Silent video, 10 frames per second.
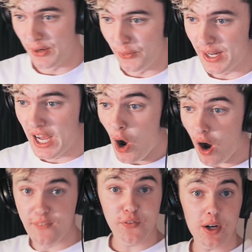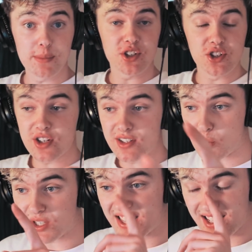Loona. Oh, I forgot to mention
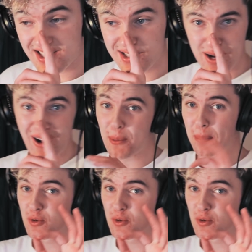JinSoul's in this as well.